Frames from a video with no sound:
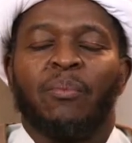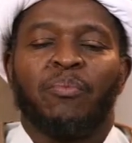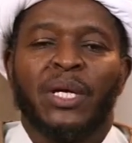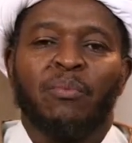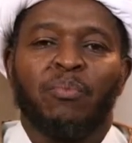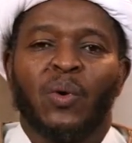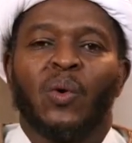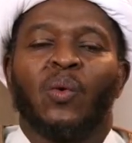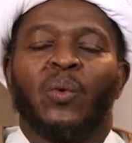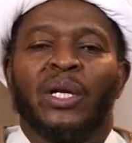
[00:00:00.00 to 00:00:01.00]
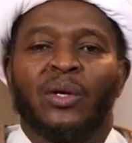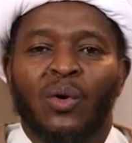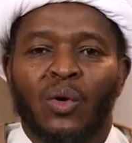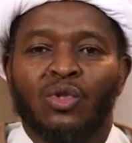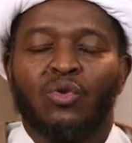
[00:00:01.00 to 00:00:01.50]
People will
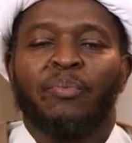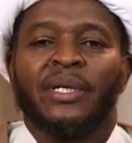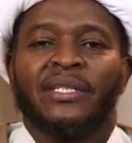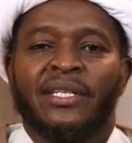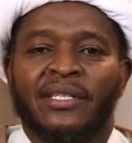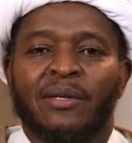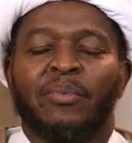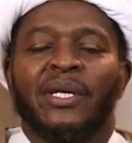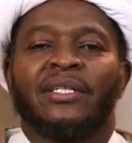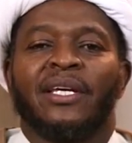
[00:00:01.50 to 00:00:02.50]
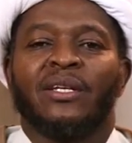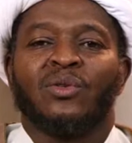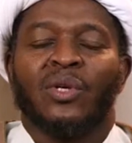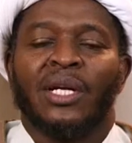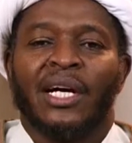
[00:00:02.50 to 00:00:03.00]
go to participate in
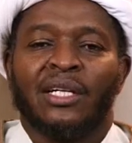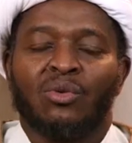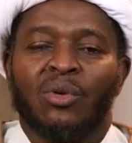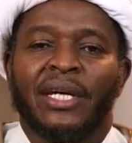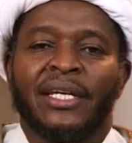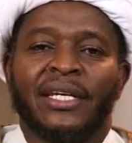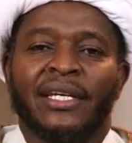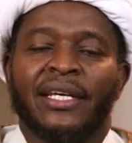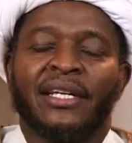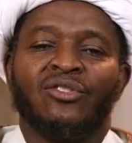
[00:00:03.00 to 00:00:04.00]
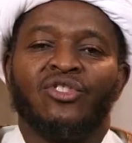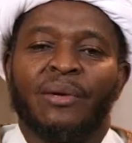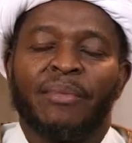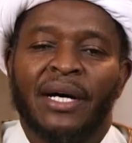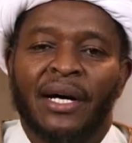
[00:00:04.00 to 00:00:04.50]
Salatul Eid in
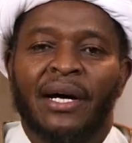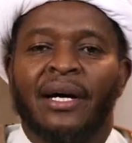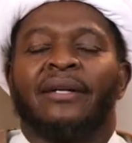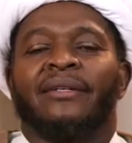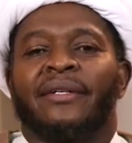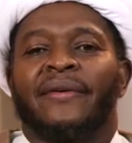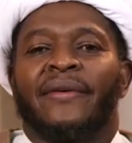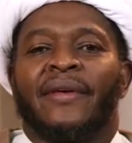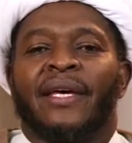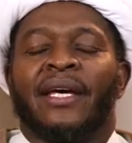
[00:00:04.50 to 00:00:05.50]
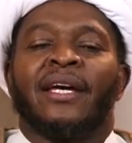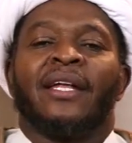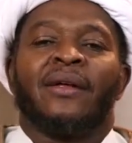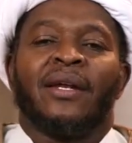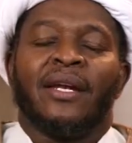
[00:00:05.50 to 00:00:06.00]
Jama'ah.
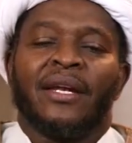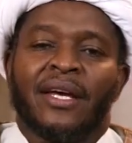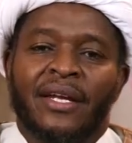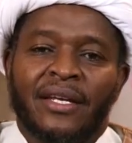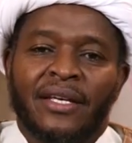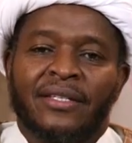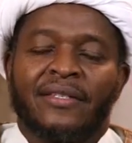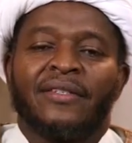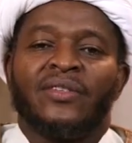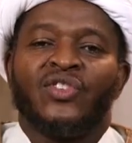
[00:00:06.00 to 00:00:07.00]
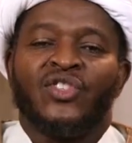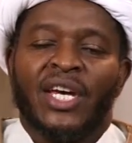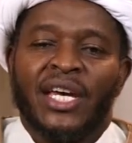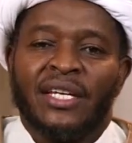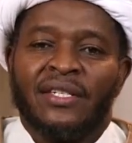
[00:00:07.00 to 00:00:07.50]
Ladies,
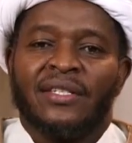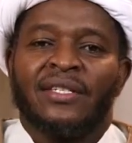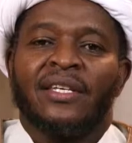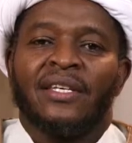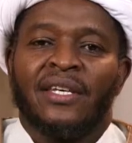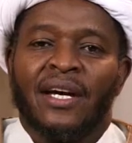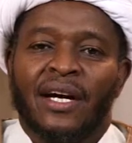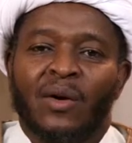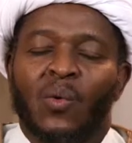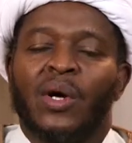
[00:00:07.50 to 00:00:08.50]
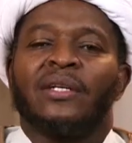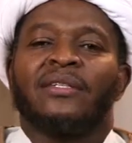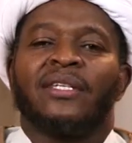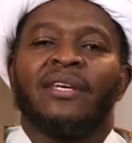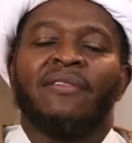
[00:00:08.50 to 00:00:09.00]
gents, young
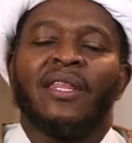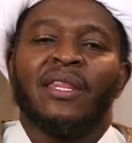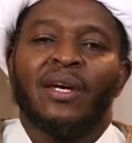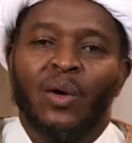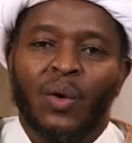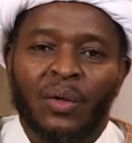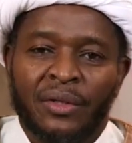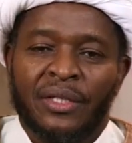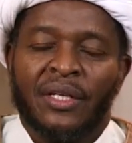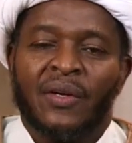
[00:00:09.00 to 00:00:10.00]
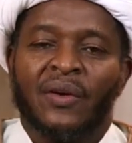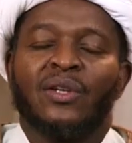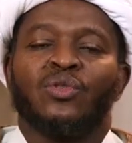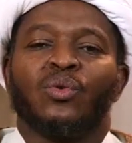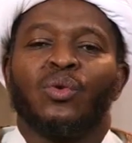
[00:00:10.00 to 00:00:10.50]
ones, even the old,
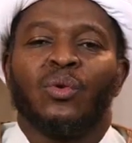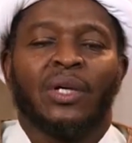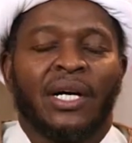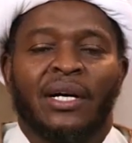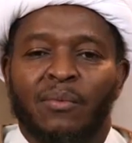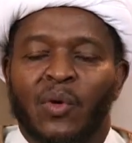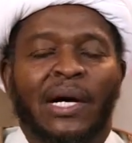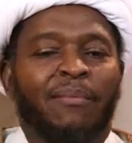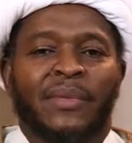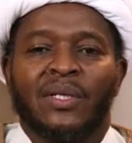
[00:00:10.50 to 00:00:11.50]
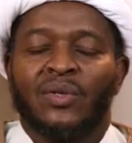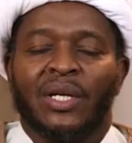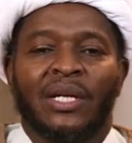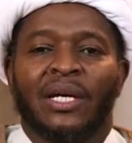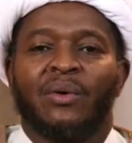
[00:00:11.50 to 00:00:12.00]
Rasulullah Muhammad
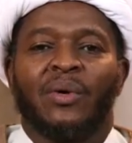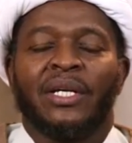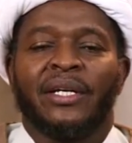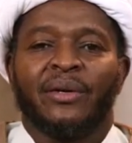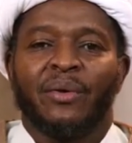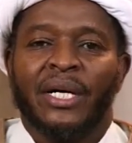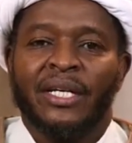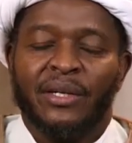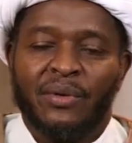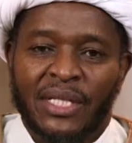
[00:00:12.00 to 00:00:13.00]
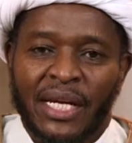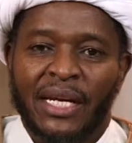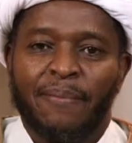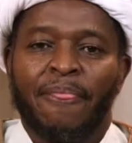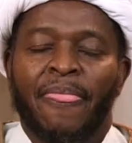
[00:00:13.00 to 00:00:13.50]
sallallahu alayhi wa alihi
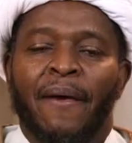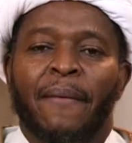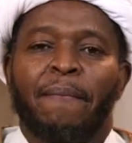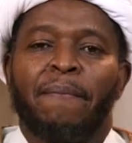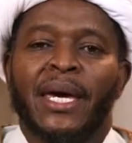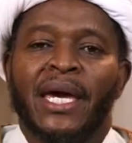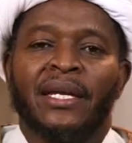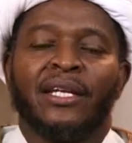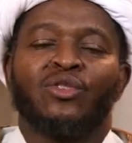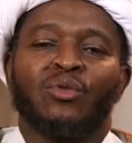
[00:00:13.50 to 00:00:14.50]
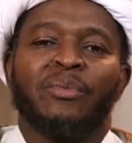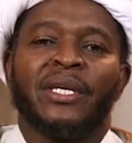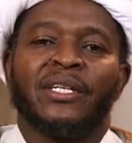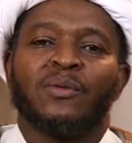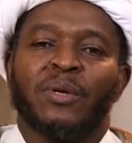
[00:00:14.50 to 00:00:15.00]
wasallam made it to
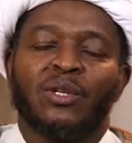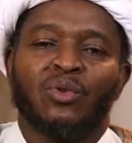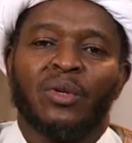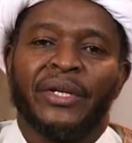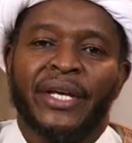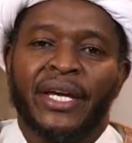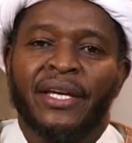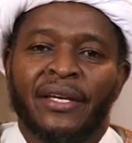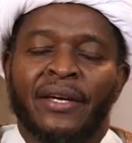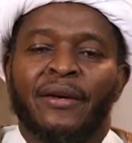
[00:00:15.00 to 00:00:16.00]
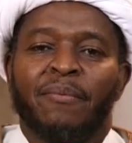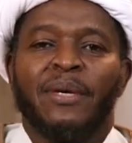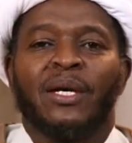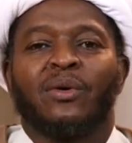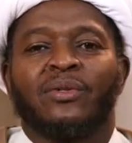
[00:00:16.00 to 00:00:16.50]
be a special day
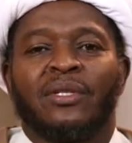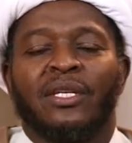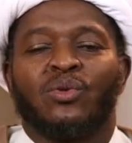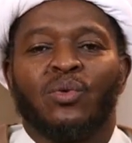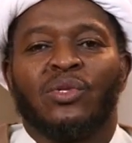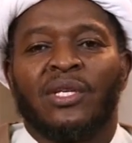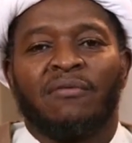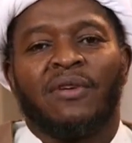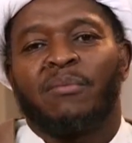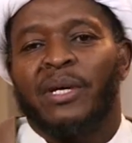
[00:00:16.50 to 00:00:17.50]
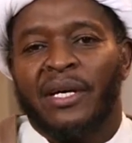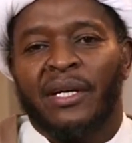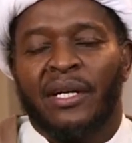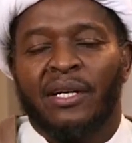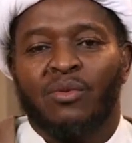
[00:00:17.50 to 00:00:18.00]
because this was given by
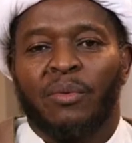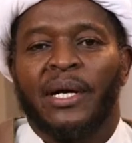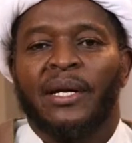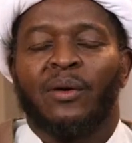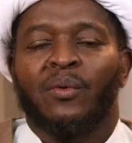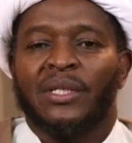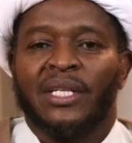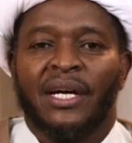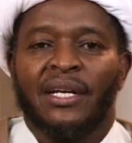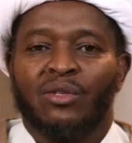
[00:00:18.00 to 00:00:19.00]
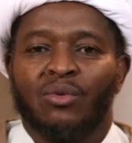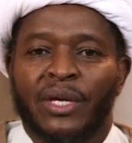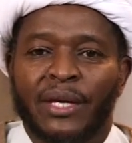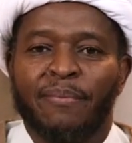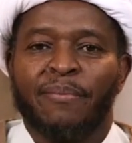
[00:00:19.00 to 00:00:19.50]
Allah subhanahu wa ta'ala to
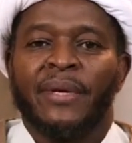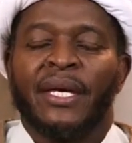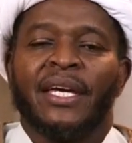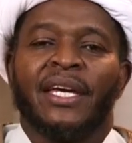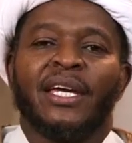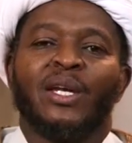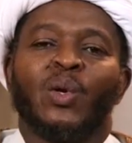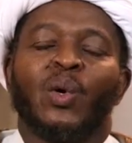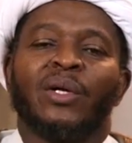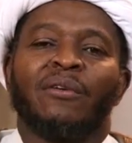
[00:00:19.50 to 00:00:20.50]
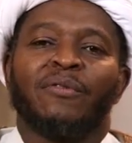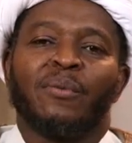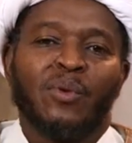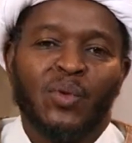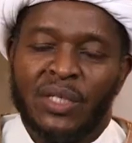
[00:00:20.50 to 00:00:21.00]
him in order for
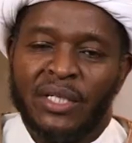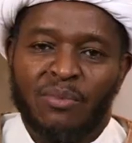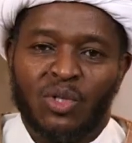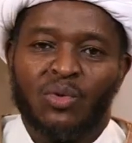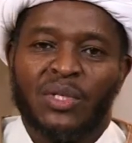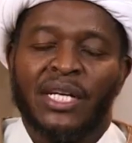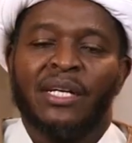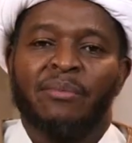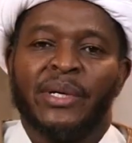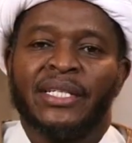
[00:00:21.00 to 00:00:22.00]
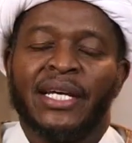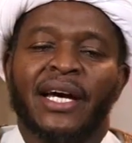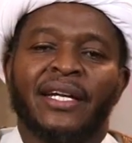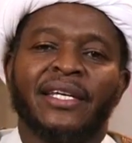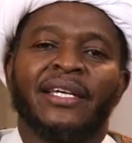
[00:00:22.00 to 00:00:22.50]
Muslims to celebrate
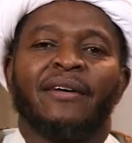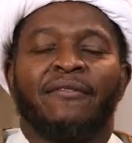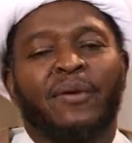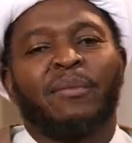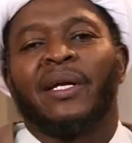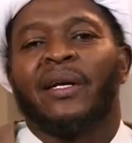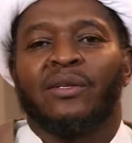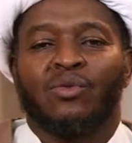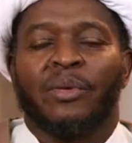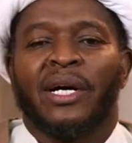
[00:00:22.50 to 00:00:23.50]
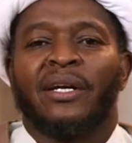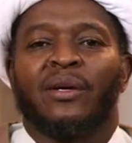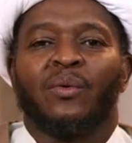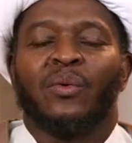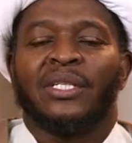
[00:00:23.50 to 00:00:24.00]
hadiah from Allah
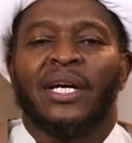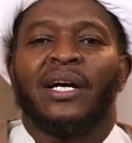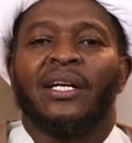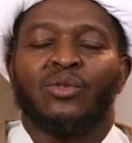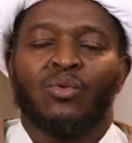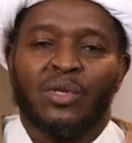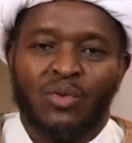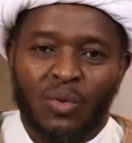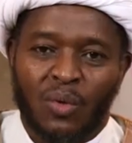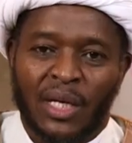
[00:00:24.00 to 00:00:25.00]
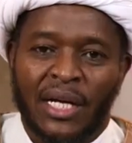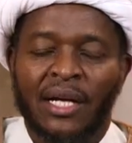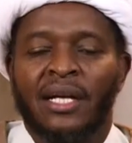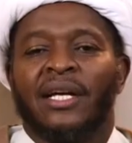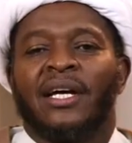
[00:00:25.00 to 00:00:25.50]
subhanahu wa ta'ala to Rasulullah
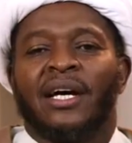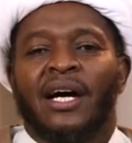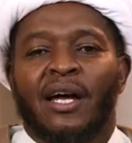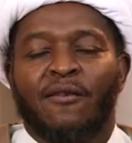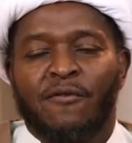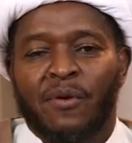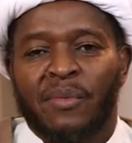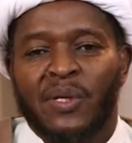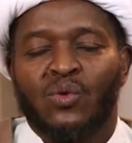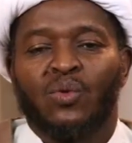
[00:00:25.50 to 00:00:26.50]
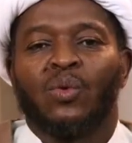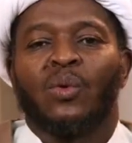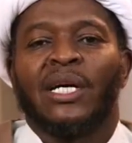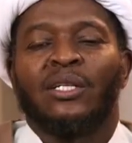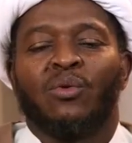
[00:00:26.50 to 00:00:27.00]
and from
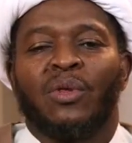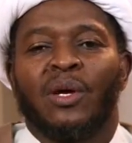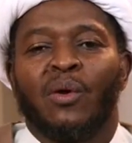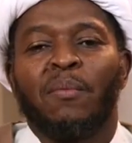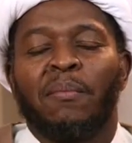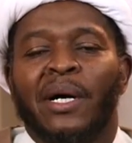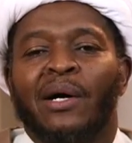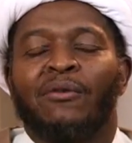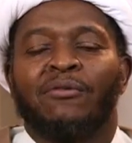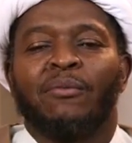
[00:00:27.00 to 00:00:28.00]
Rasulullah to the Ummah of